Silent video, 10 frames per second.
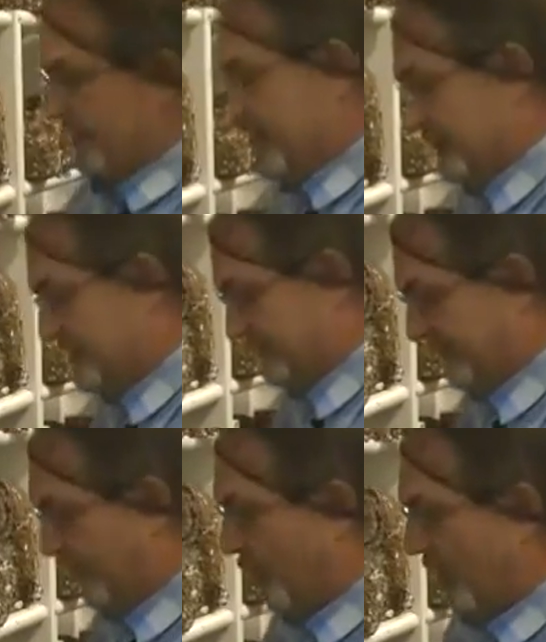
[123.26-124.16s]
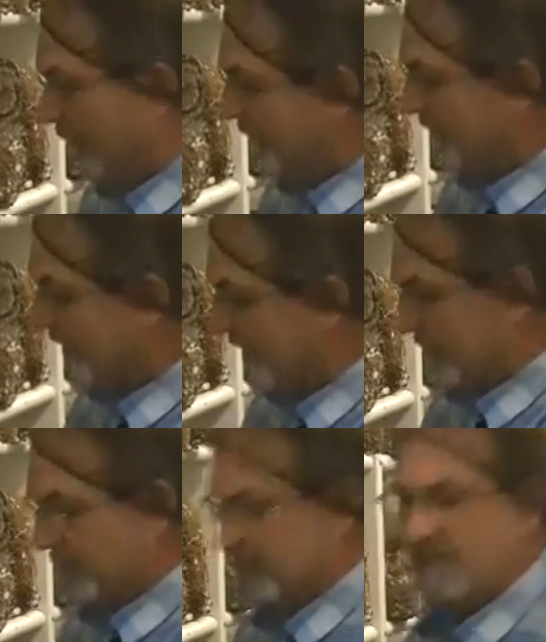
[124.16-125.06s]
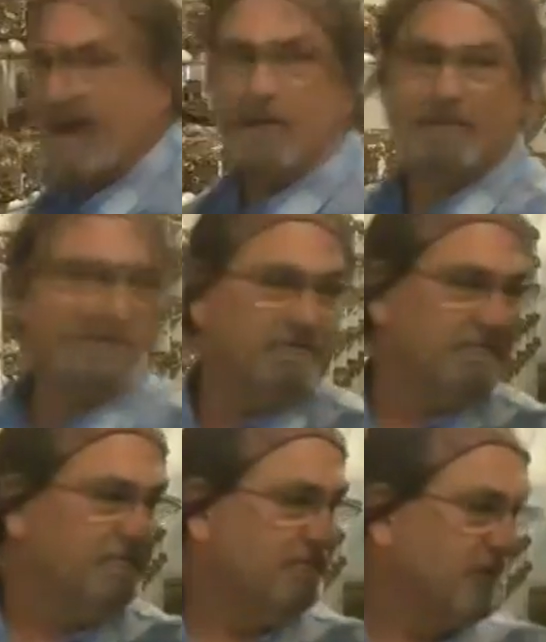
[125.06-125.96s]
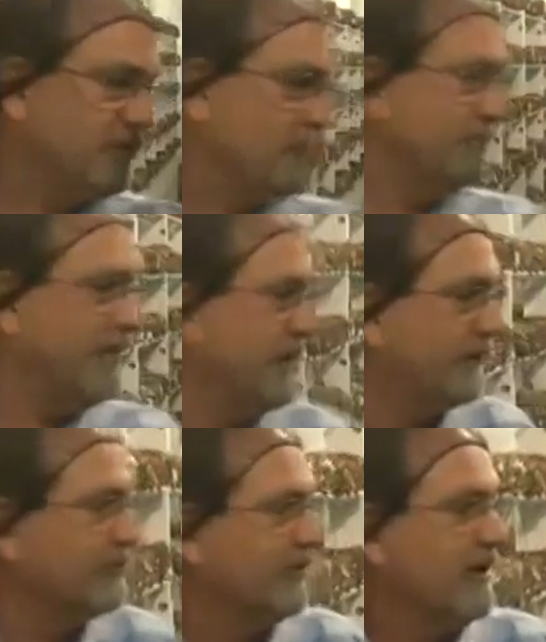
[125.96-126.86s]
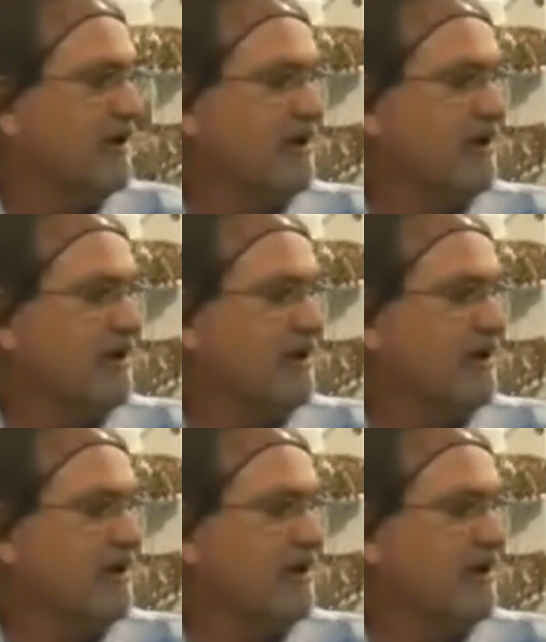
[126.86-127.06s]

just forms, and then it puts out mushroom pins.